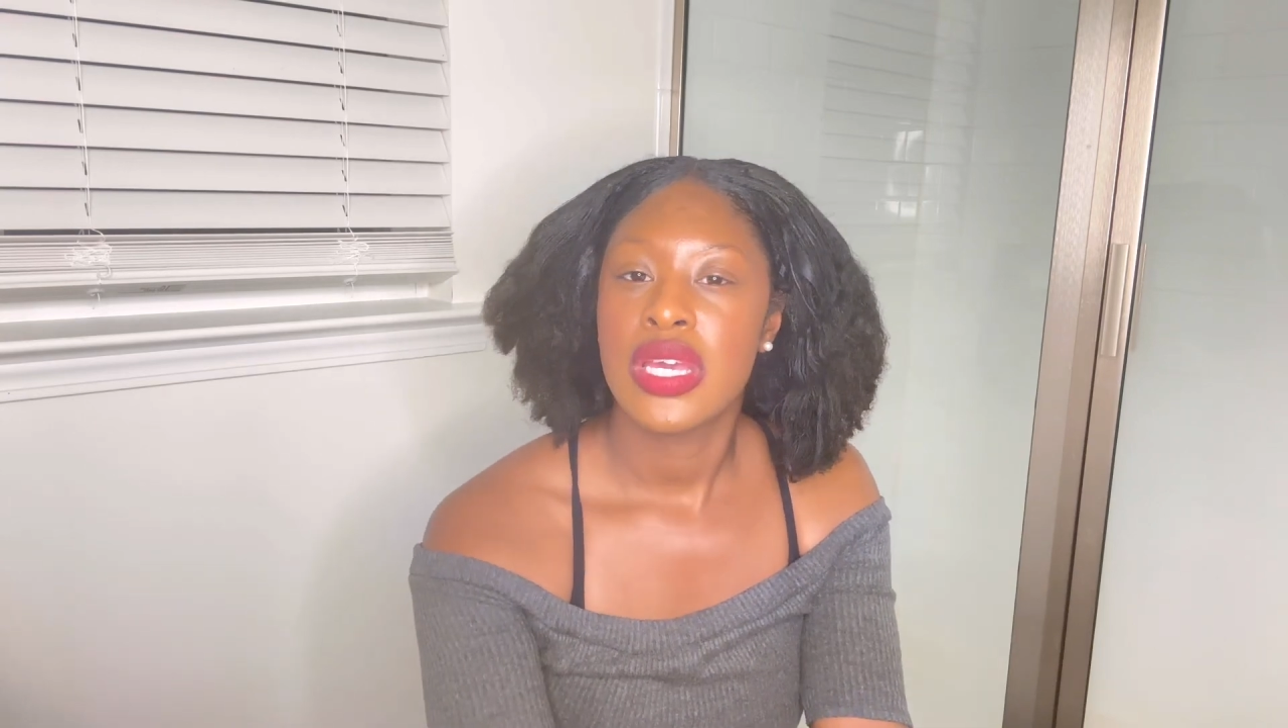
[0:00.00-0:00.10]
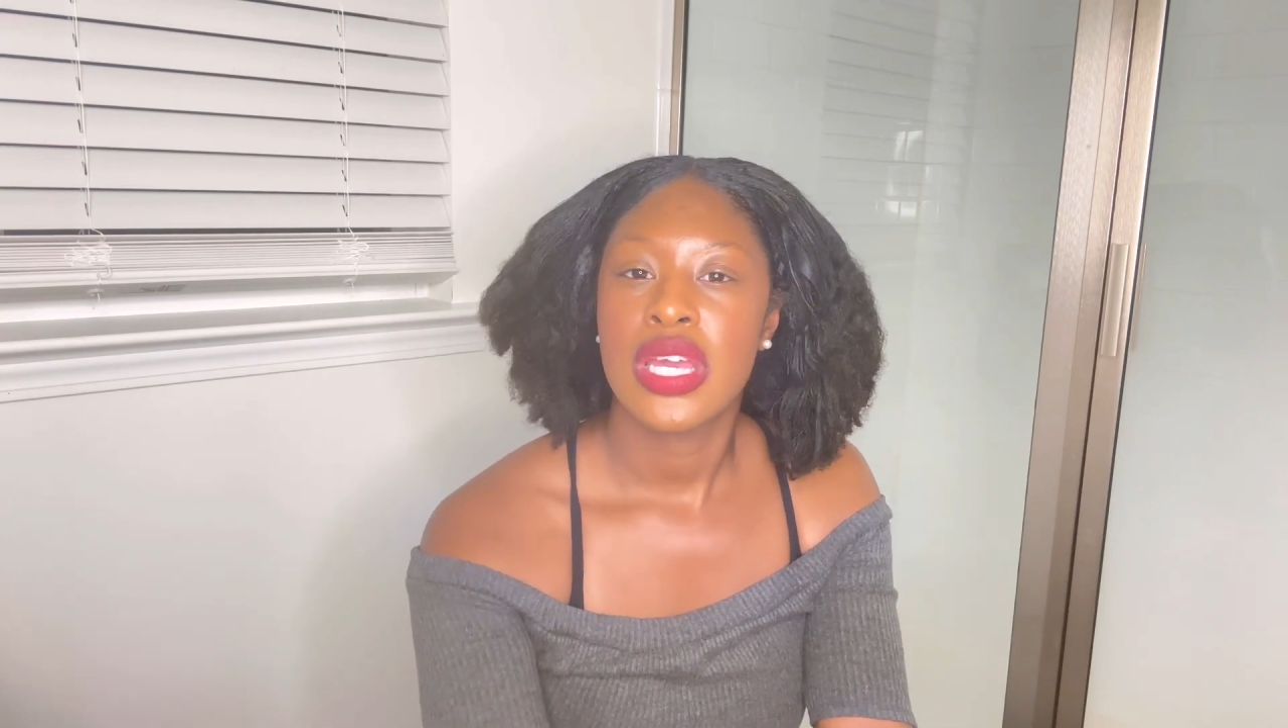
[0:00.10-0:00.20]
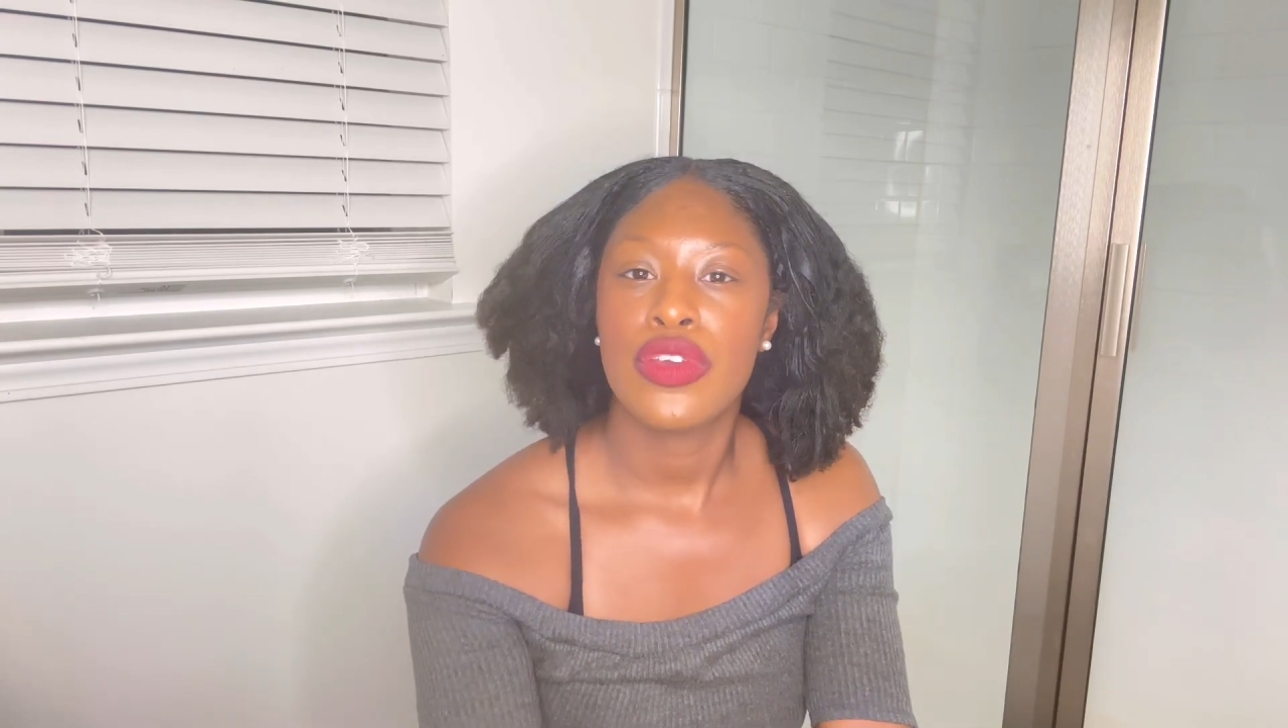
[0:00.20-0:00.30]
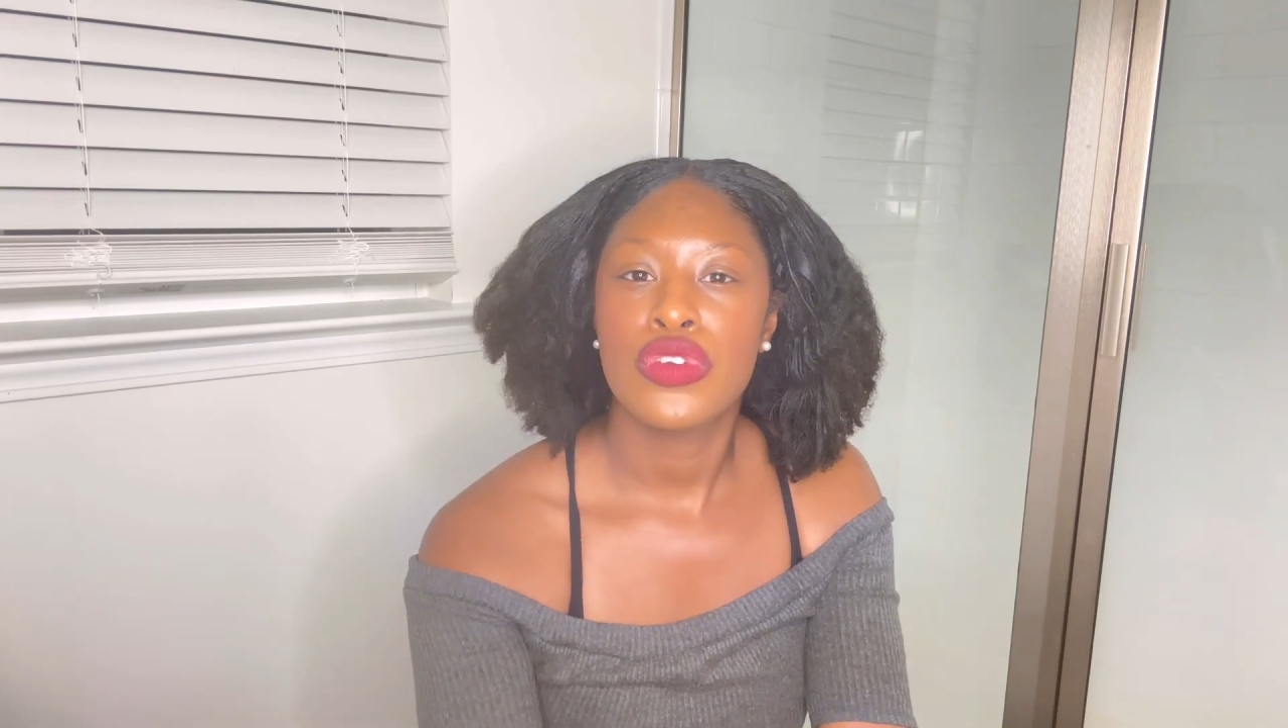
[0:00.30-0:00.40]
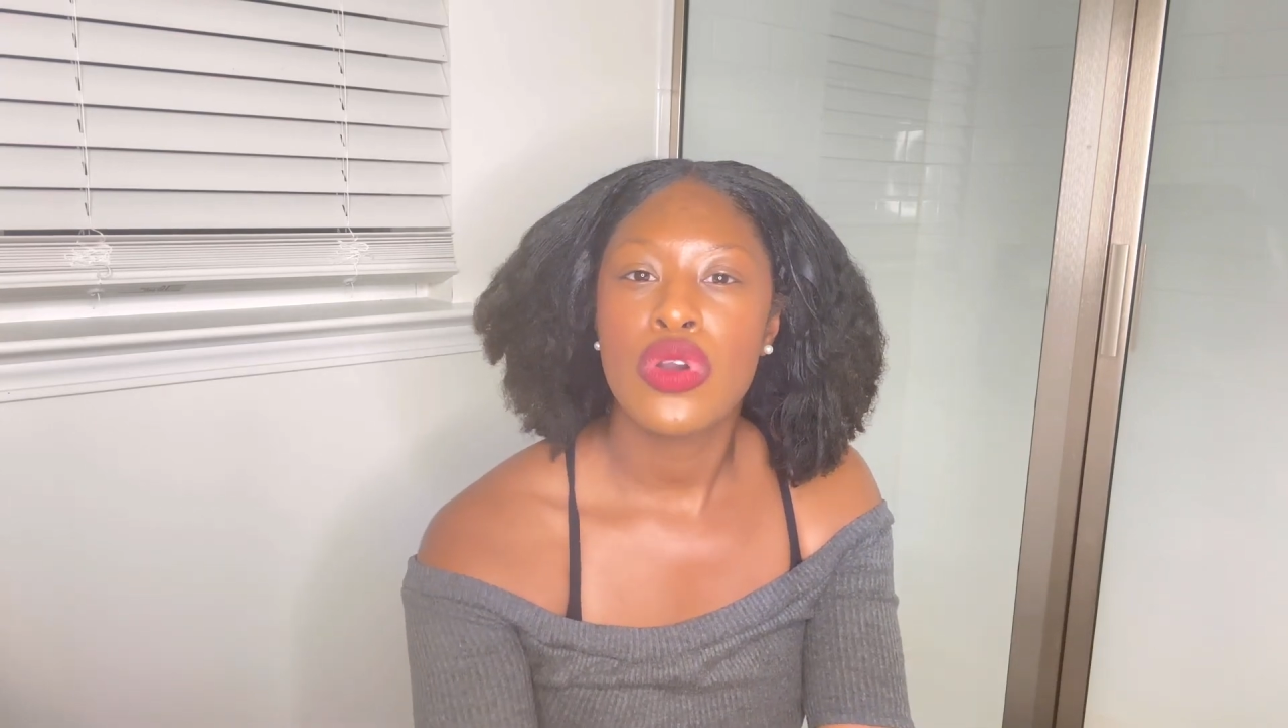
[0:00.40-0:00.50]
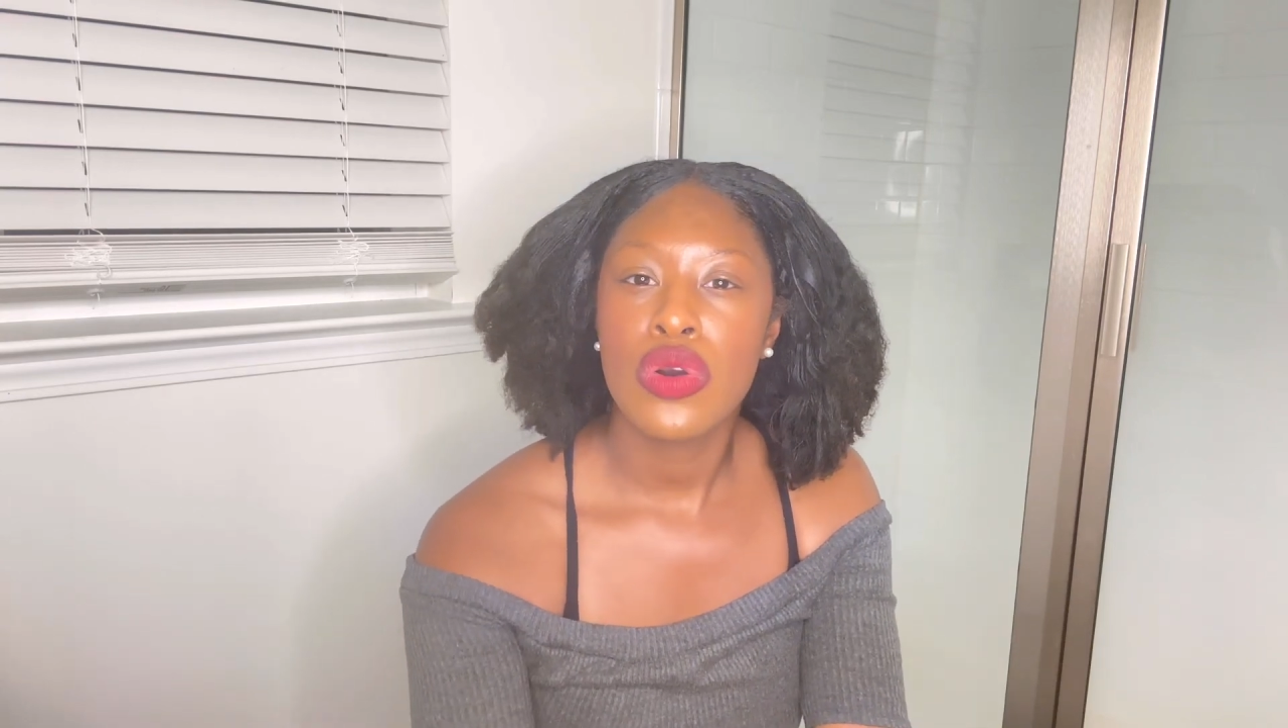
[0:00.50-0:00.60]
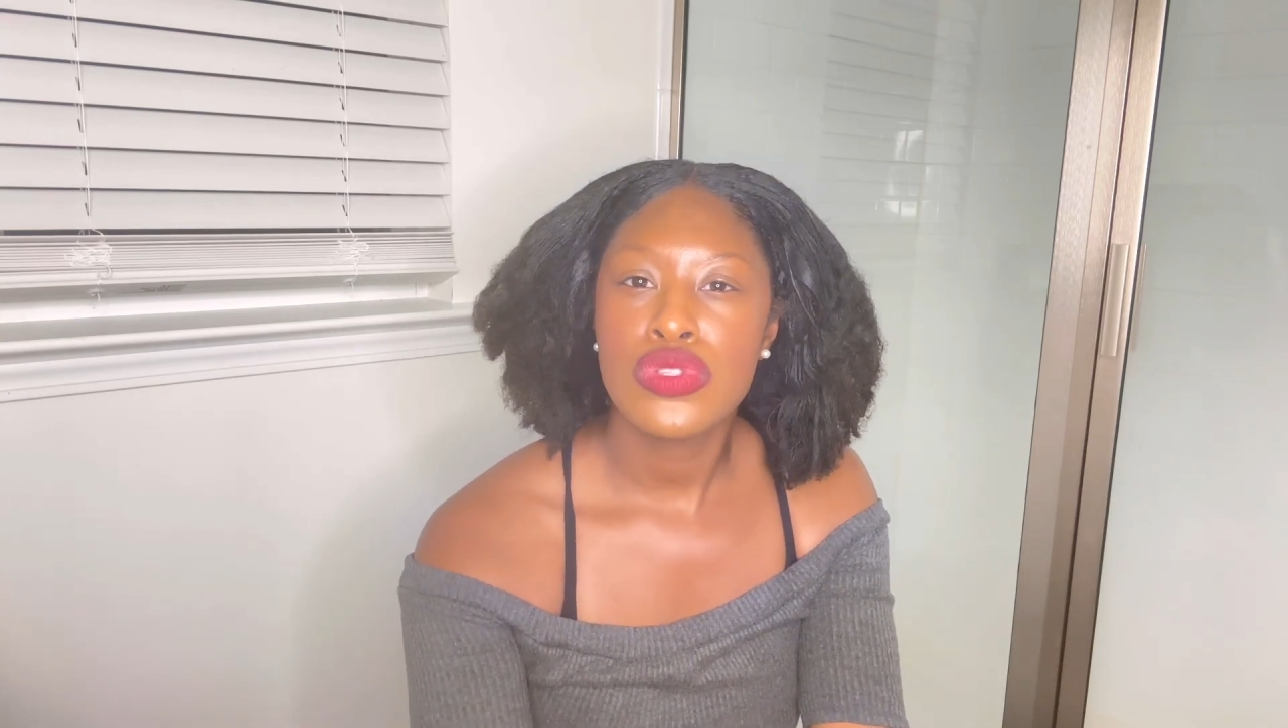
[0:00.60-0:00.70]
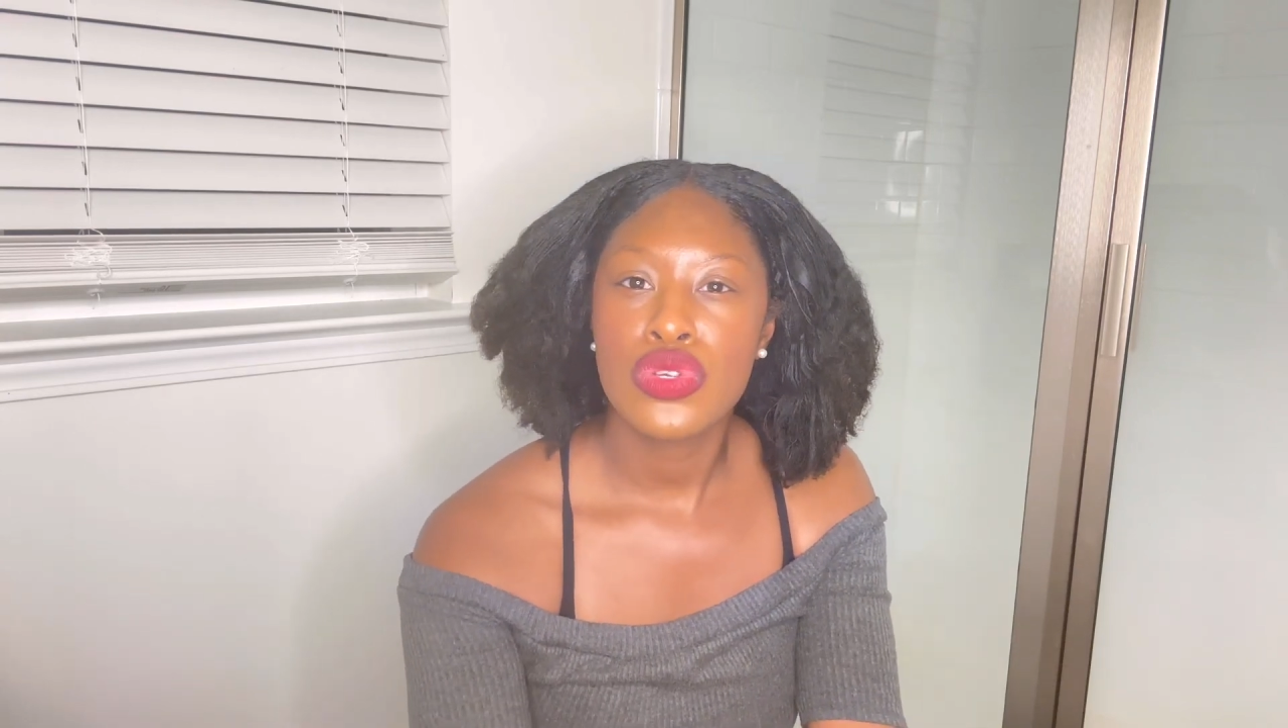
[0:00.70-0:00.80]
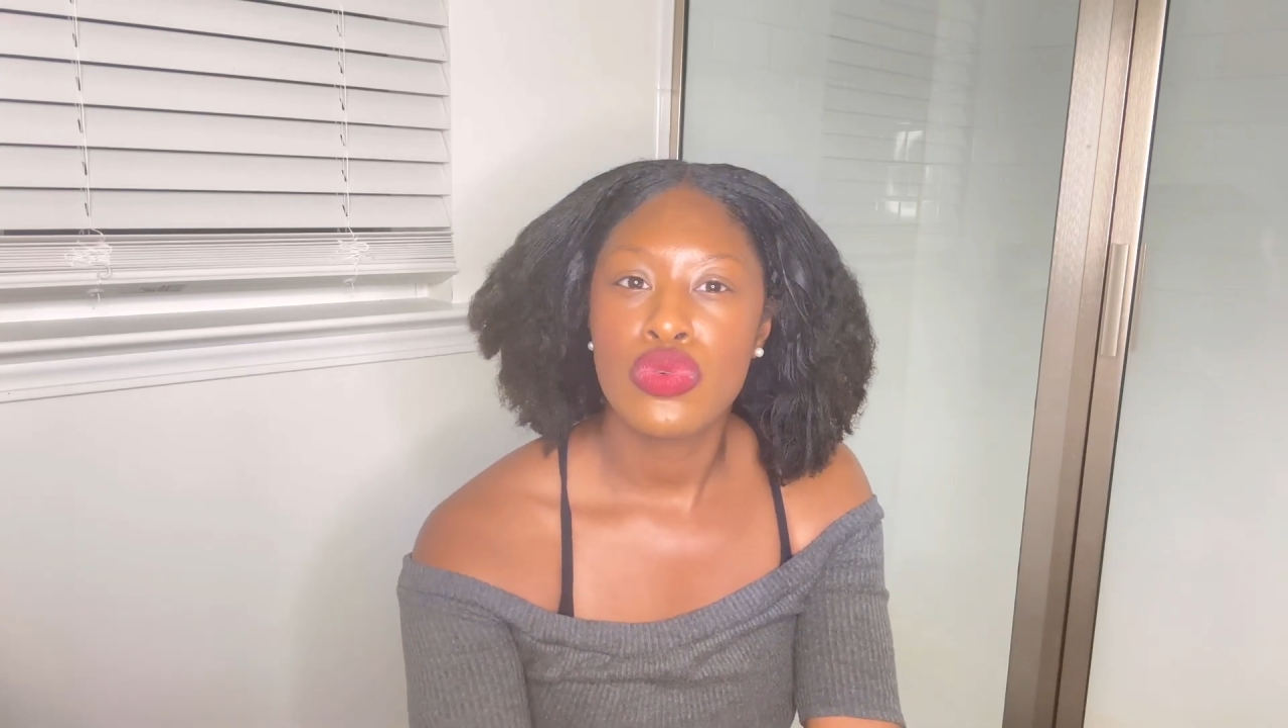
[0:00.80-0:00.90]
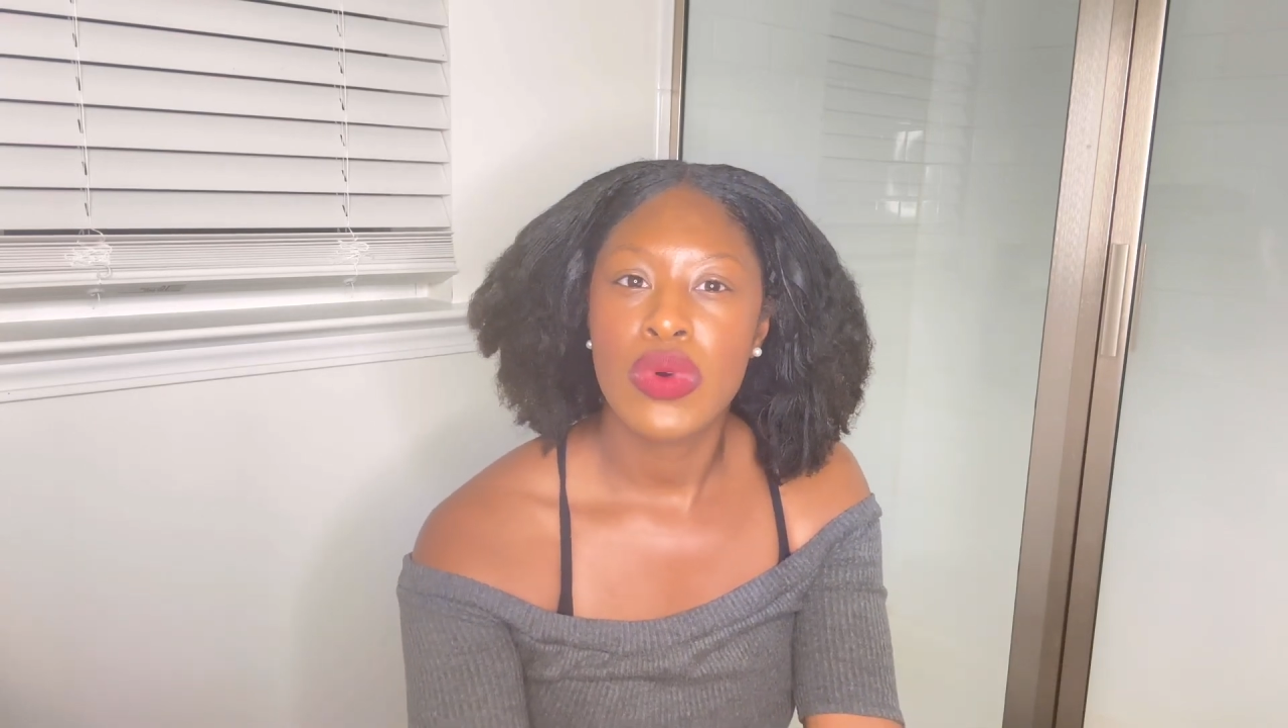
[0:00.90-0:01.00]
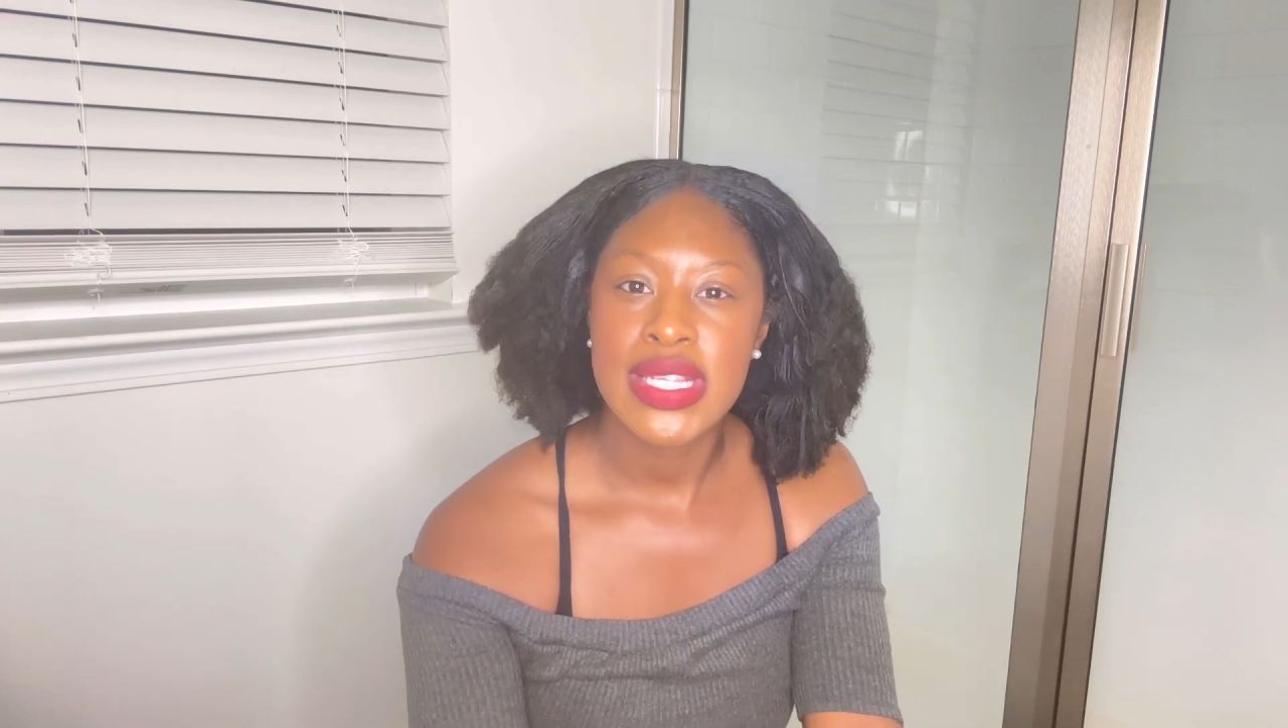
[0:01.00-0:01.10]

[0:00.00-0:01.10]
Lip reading: if you go to one